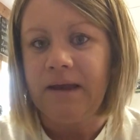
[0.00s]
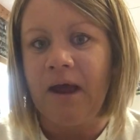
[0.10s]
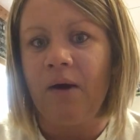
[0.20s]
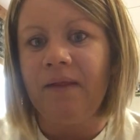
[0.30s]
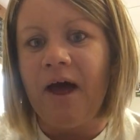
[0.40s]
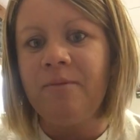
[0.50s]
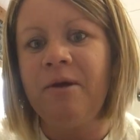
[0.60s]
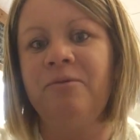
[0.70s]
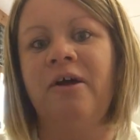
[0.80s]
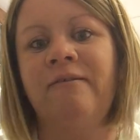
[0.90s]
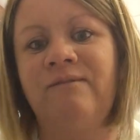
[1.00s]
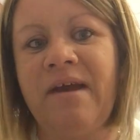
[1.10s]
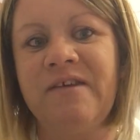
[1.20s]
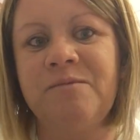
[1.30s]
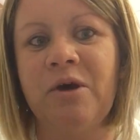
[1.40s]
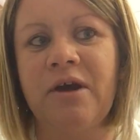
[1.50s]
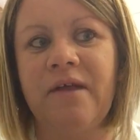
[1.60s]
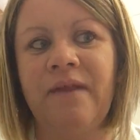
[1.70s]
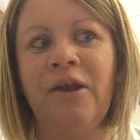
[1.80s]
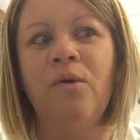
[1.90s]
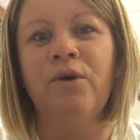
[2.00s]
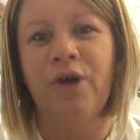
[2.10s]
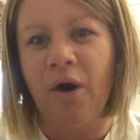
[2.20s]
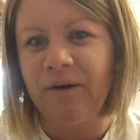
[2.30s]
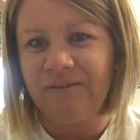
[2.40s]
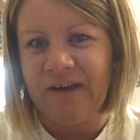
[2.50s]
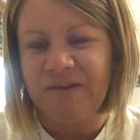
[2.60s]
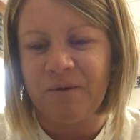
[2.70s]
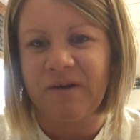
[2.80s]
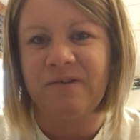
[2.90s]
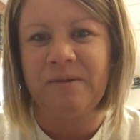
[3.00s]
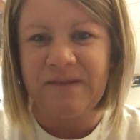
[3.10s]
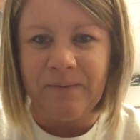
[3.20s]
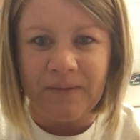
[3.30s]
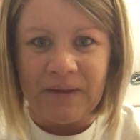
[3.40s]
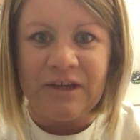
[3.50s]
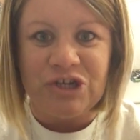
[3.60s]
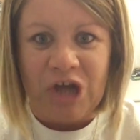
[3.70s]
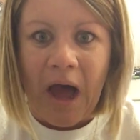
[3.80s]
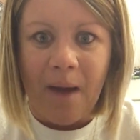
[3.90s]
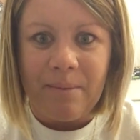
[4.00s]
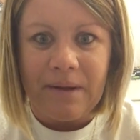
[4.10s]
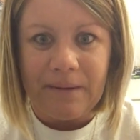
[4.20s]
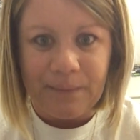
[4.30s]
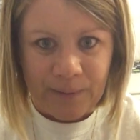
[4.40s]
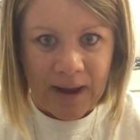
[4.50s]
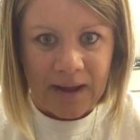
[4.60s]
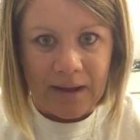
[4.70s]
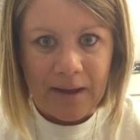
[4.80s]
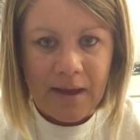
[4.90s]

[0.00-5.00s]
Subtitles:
Now, a lot of people on Facebook, they don't go to Facebook specifically to shop, right?